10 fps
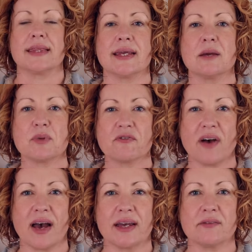And then number
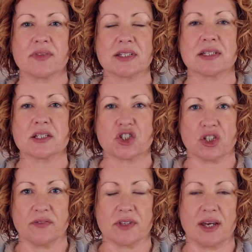five, this is a
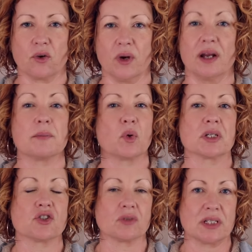shift in creating more
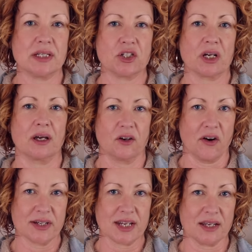strategic
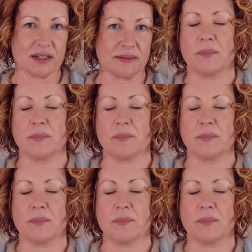content.